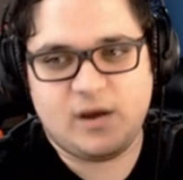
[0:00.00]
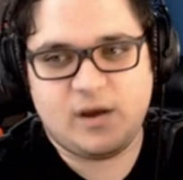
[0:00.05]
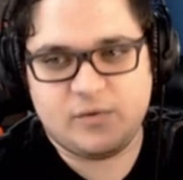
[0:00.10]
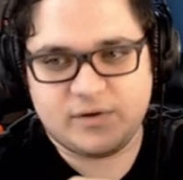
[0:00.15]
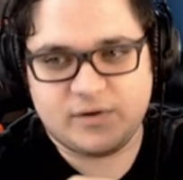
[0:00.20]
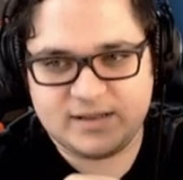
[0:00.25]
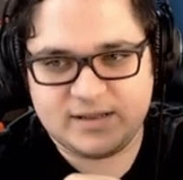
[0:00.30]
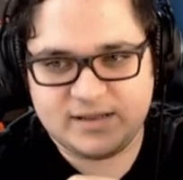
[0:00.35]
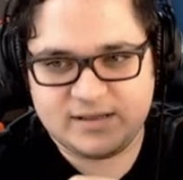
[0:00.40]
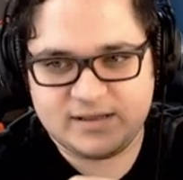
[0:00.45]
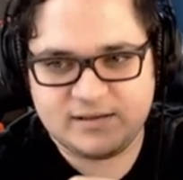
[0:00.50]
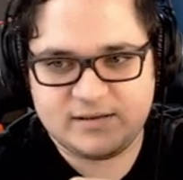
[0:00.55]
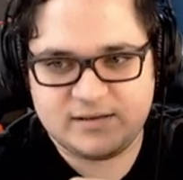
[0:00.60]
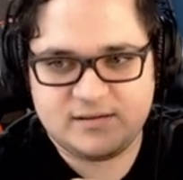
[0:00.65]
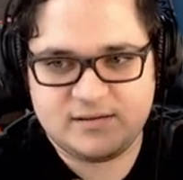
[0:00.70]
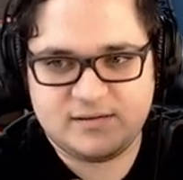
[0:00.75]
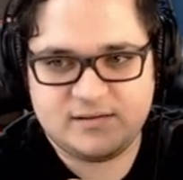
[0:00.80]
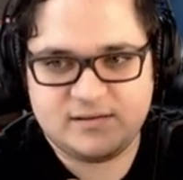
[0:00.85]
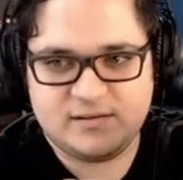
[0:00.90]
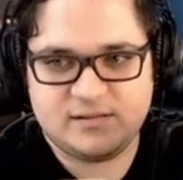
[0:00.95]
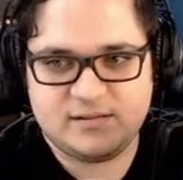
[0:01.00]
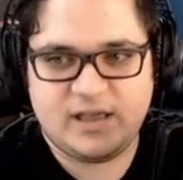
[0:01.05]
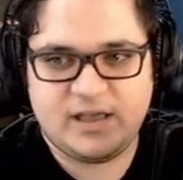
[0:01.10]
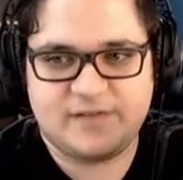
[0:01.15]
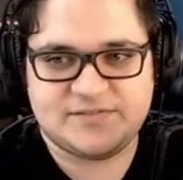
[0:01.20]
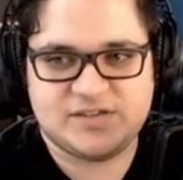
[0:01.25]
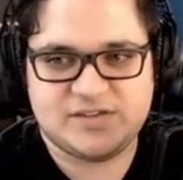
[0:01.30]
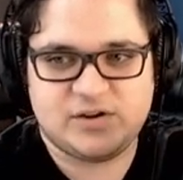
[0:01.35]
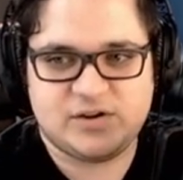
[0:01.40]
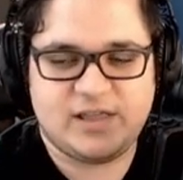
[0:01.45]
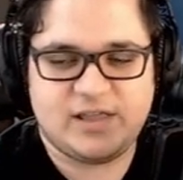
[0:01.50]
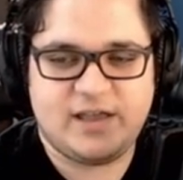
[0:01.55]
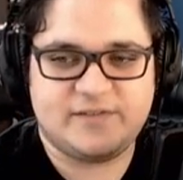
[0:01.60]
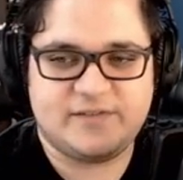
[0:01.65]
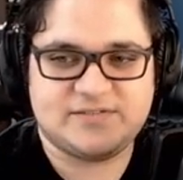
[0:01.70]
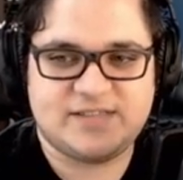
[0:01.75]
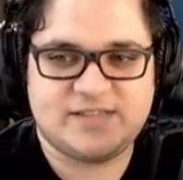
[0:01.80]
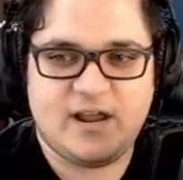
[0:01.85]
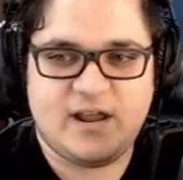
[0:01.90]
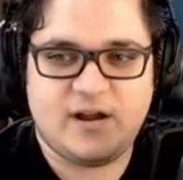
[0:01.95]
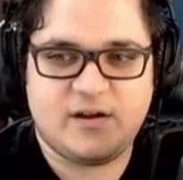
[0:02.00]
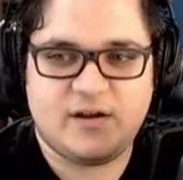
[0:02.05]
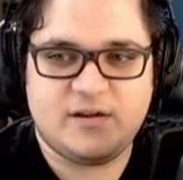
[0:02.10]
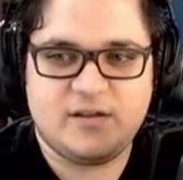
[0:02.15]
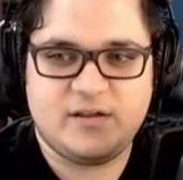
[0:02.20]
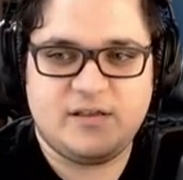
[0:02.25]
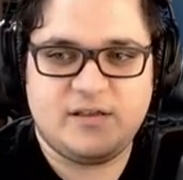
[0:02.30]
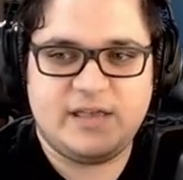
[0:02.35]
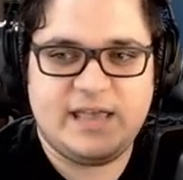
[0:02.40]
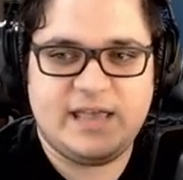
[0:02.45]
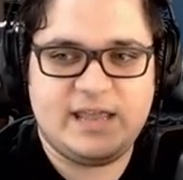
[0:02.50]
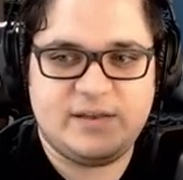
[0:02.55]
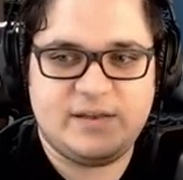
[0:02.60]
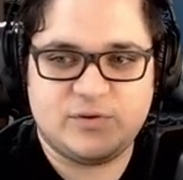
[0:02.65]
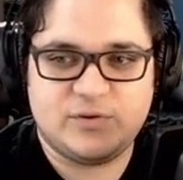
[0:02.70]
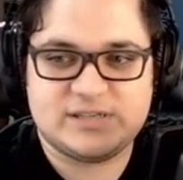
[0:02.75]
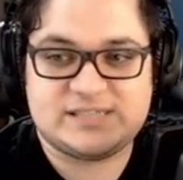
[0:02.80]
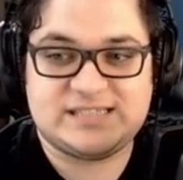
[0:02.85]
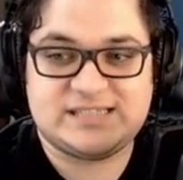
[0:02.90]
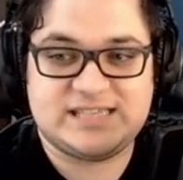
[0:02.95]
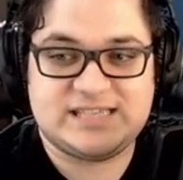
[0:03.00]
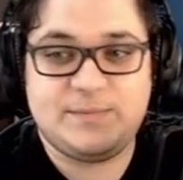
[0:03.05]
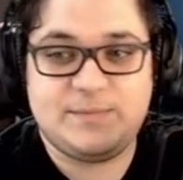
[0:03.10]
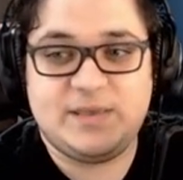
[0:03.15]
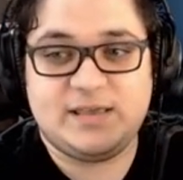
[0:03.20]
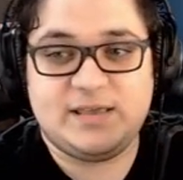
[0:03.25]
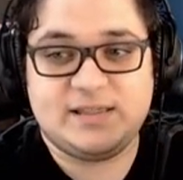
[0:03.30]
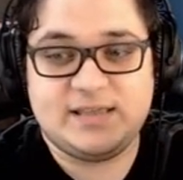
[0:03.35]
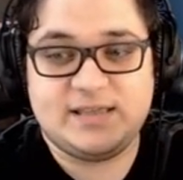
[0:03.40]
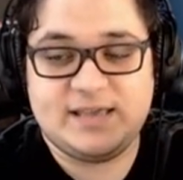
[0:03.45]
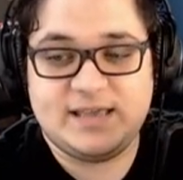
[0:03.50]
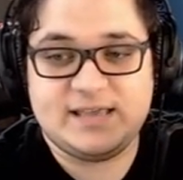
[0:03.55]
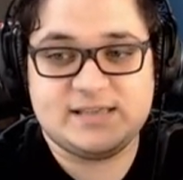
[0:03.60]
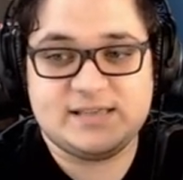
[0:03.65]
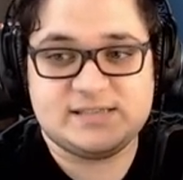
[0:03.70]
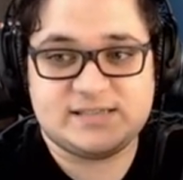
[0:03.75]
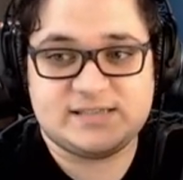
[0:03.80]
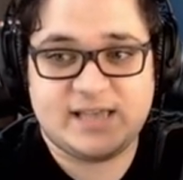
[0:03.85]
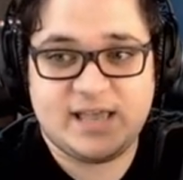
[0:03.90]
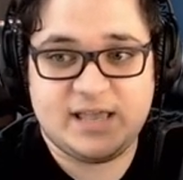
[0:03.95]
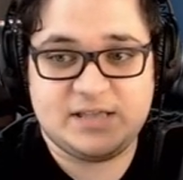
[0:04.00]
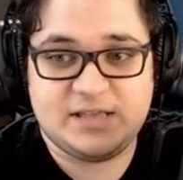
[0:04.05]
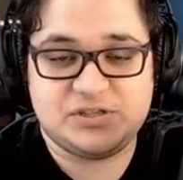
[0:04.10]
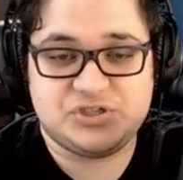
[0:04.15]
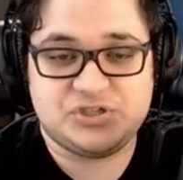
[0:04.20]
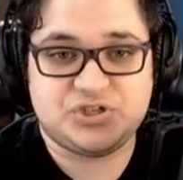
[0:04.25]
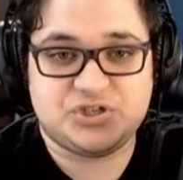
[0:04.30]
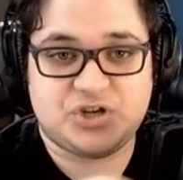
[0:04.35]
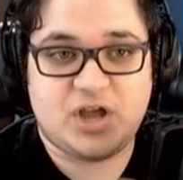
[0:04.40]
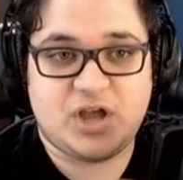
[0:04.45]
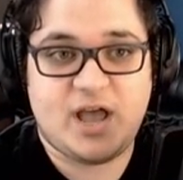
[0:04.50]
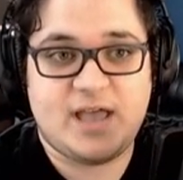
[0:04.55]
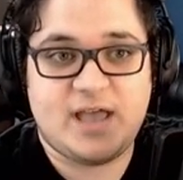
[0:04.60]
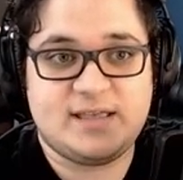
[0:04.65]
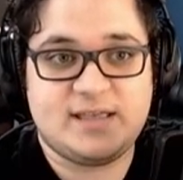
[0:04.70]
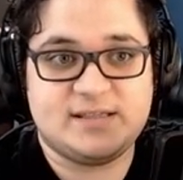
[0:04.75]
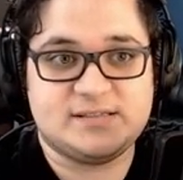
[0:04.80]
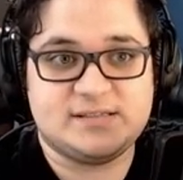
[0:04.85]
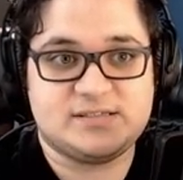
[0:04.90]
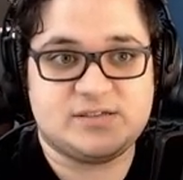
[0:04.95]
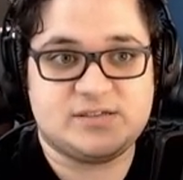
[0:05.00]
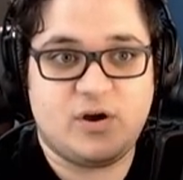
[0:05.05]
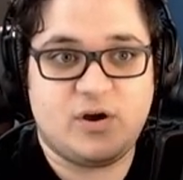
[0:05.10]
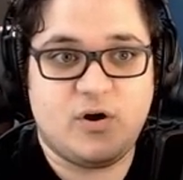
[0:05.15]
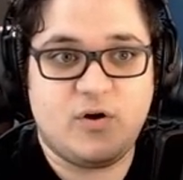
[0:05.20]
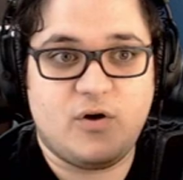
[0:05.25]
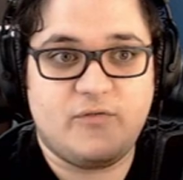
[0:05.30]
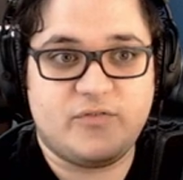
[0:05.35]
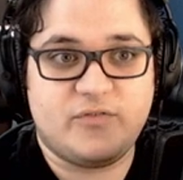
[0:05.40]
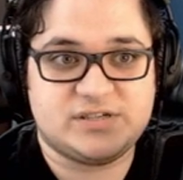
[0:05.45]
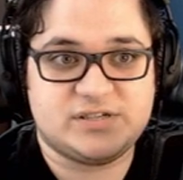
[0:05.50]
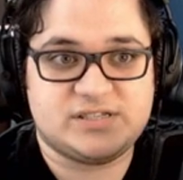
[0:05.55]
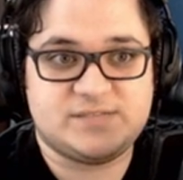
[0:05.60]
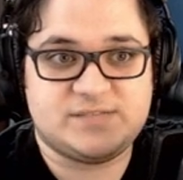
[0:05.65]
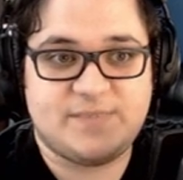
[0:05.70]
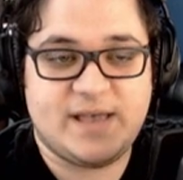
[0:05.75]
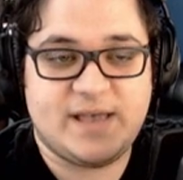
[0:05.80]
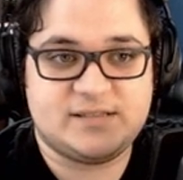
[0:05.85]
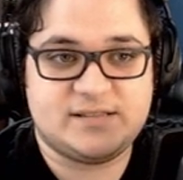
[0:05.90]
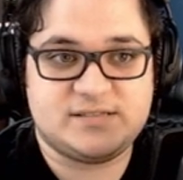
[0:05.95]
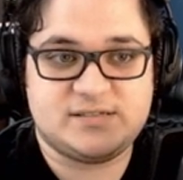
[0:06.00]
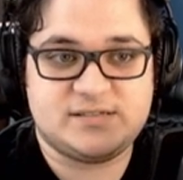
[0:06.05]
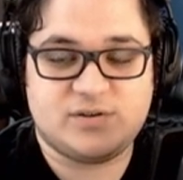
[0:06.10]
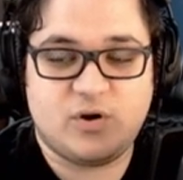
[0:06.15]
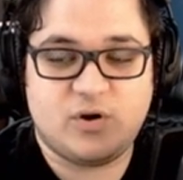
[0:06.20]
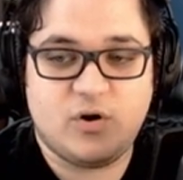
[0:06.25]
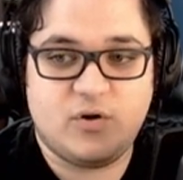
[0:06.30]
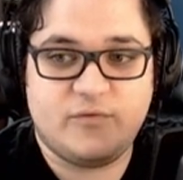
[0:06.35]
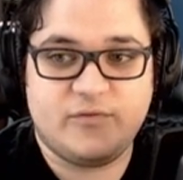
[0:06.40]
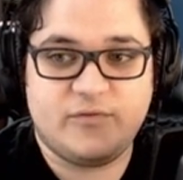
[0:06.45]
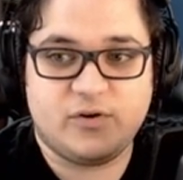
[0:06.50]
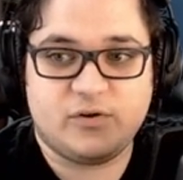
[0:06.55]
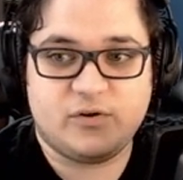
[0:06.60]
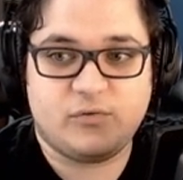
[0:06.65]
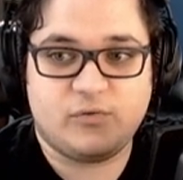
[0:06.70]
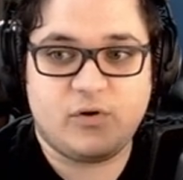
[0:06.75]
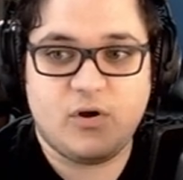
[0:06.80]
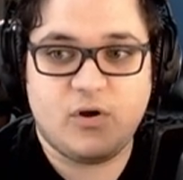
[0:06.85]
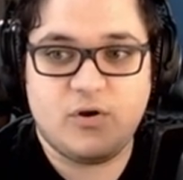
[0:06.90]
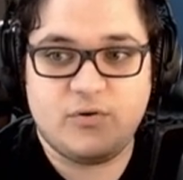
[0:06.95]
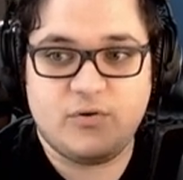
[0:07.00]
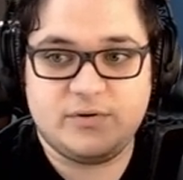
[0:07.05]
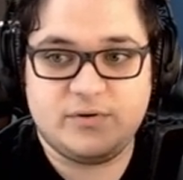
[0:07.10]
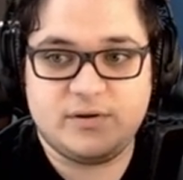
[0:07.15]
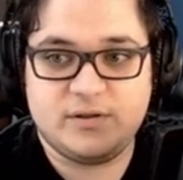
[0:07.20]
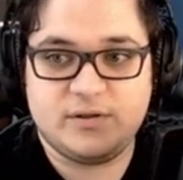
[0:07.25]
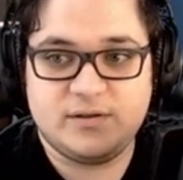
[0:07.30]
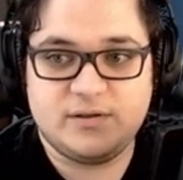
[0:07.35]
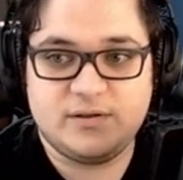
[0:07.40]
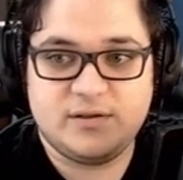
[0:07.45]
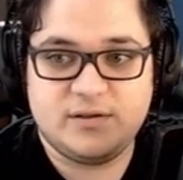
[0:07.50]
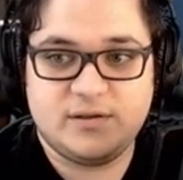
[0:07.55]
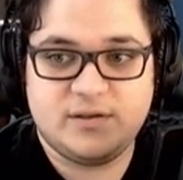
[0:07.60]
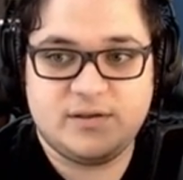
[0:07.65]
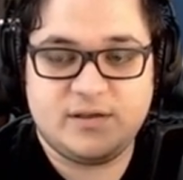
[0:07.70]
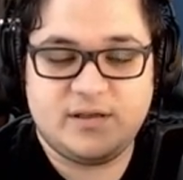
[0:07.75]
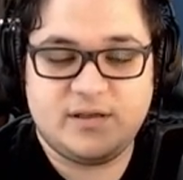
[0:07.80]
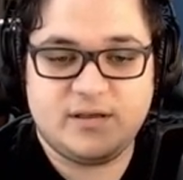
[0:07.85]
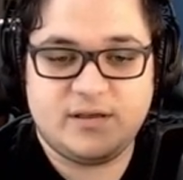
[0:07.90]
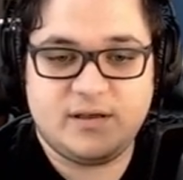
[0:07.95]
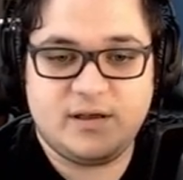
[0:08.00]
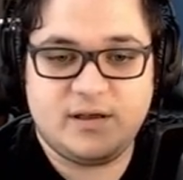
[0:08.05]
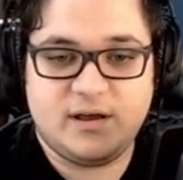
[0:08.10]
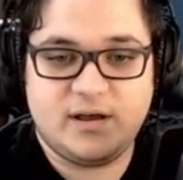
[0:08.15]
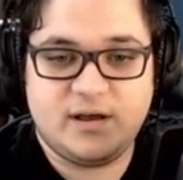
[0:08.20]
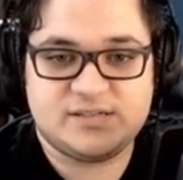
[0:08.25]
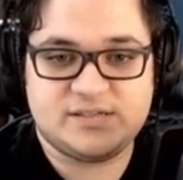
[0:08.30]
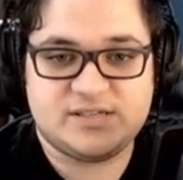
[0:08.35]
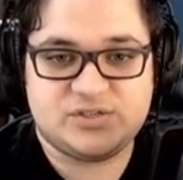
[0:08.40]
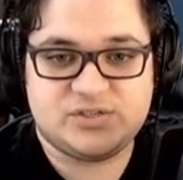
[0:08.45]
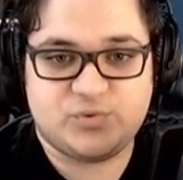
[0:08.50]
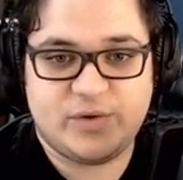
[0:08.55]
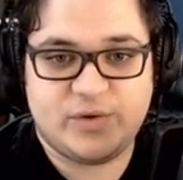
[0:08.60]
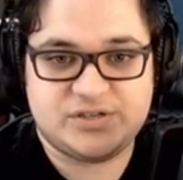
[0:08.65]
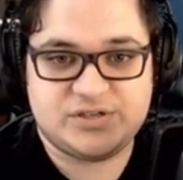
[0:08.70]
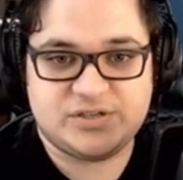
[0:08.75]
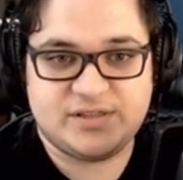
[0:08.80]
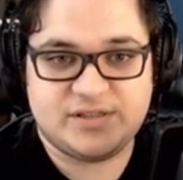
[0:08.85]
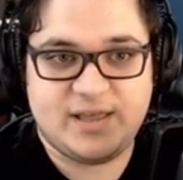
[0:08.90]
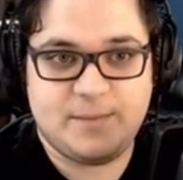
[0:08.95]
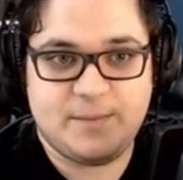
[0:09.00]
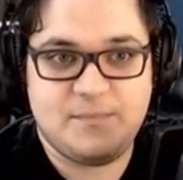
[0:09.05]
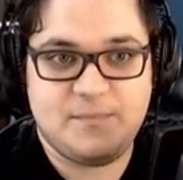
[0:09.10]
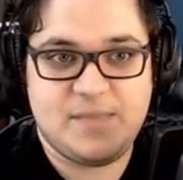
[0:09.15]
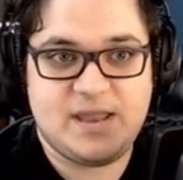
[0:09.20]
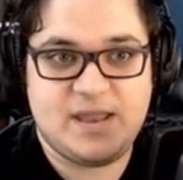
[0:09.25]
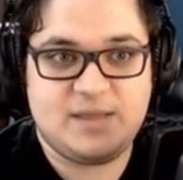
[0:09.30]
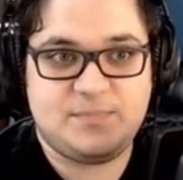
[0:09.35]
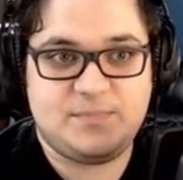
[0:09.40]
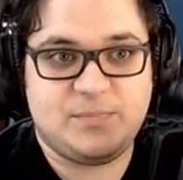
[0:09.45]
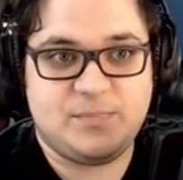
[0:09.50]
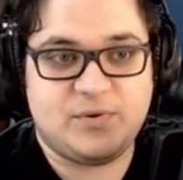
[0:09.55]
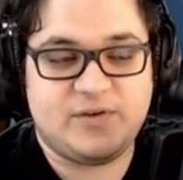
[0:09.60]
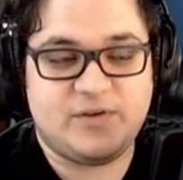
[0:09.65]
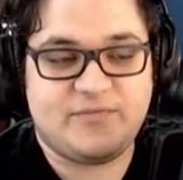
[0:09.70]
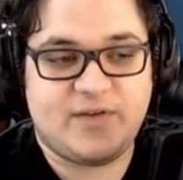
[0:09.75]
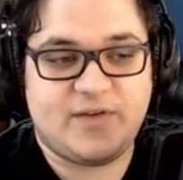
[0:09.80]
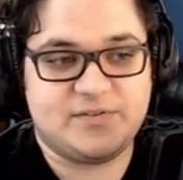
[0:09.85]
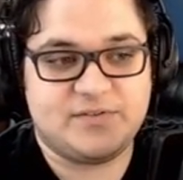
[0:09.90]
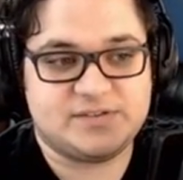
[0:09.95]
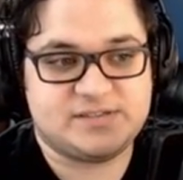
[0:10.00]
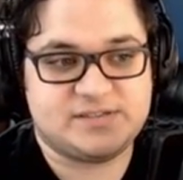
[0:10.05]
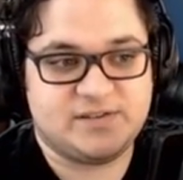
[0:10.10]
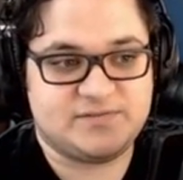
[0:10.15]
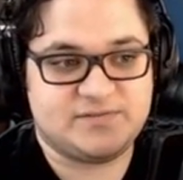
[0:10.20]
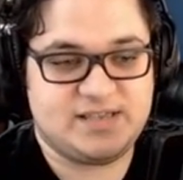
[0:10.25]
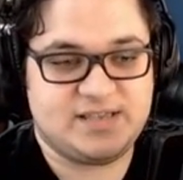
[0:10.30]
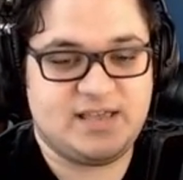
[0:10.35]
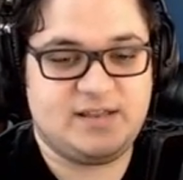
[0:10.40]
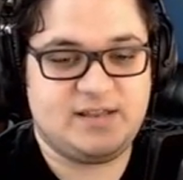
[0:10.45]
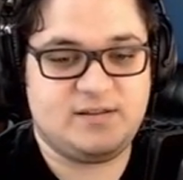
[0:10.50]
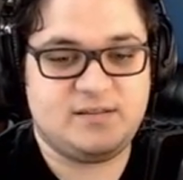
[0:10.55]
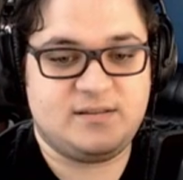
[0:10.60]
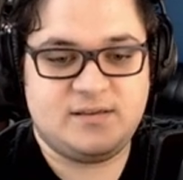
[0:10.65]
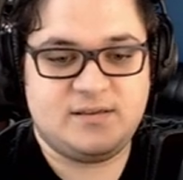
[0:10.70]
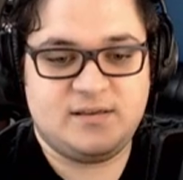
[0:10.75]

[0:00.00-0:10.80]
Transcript: we're getting layoffs here, layoffs there, in what seemingly is a giant, overspent, overgrown uh, situation that many people have found themselves in.